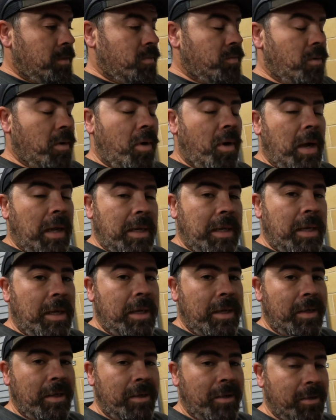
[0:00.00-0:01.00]
Right,
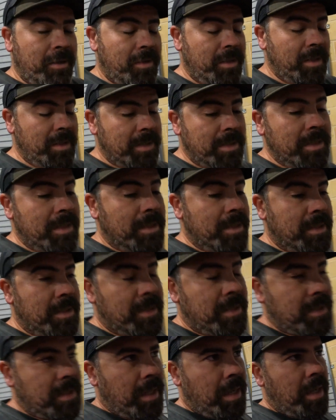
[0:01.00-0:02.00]
this is